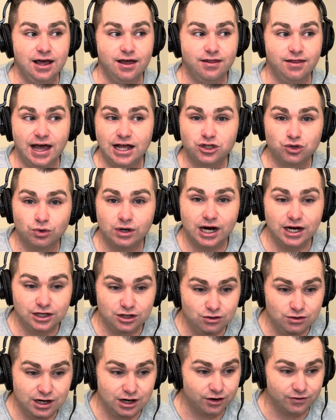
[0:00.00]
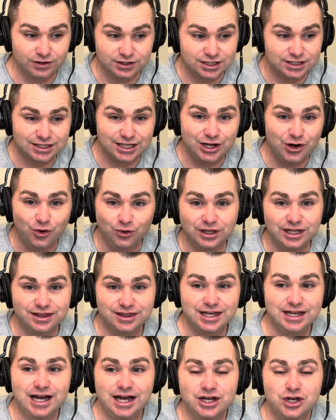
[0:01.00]
That's what I do here. This is the only
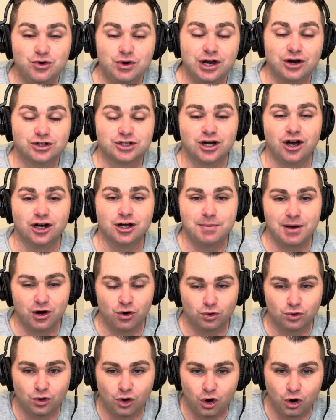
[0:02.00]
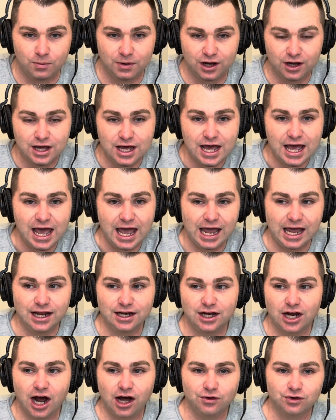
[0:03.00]
thing I do here, talk about Oklahoma
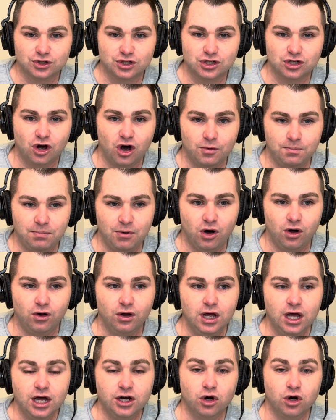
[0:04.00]
and college softball.